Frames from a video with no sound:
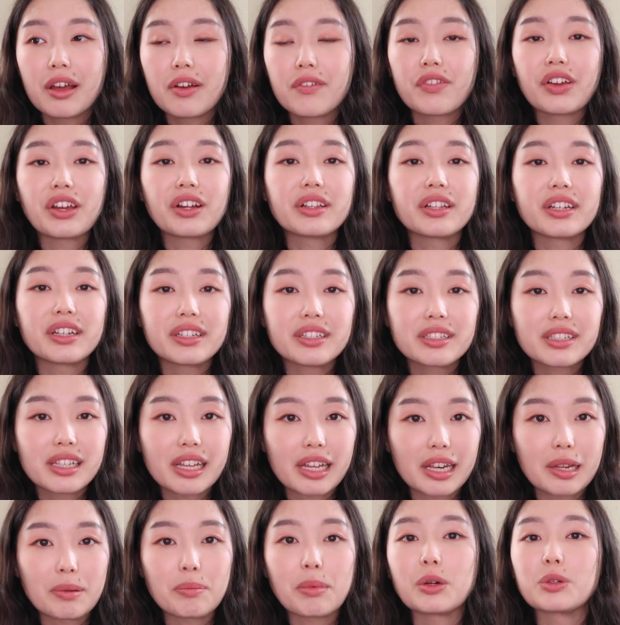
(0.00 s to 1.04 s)
feelings
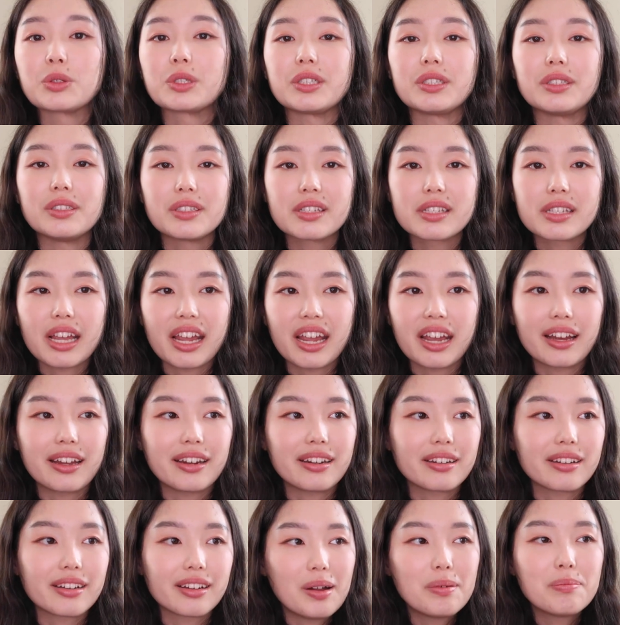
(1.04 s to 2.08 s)
and emotions
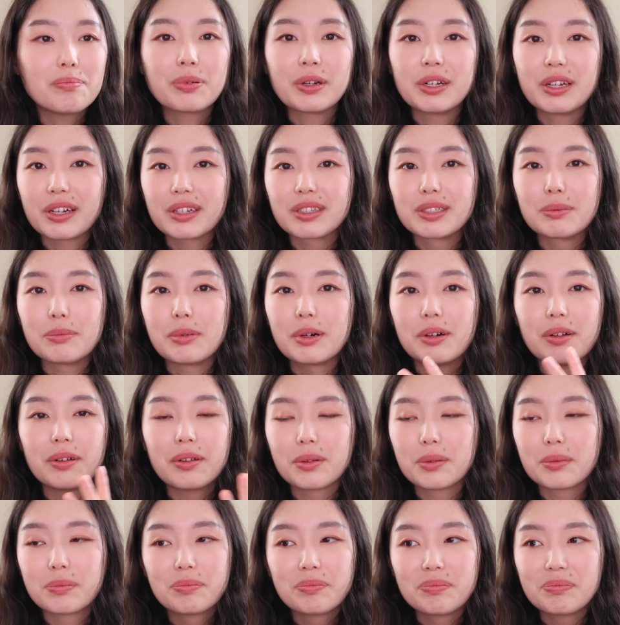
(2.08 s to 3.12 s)
and
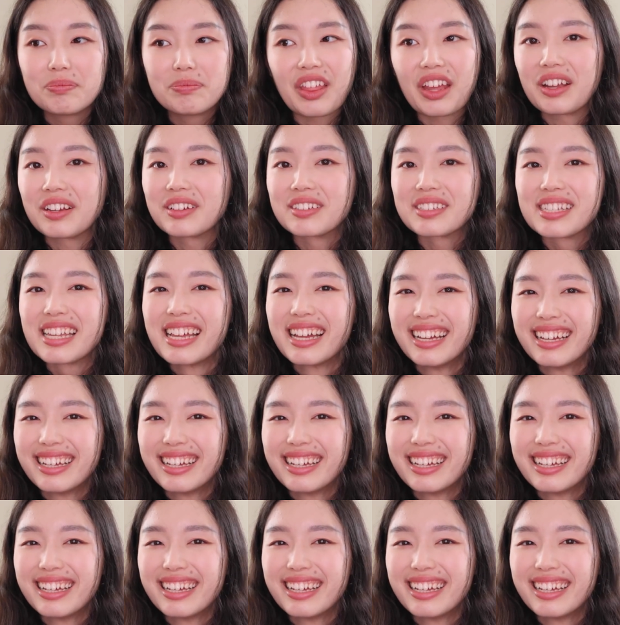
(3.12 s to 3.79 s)
unpredictable things.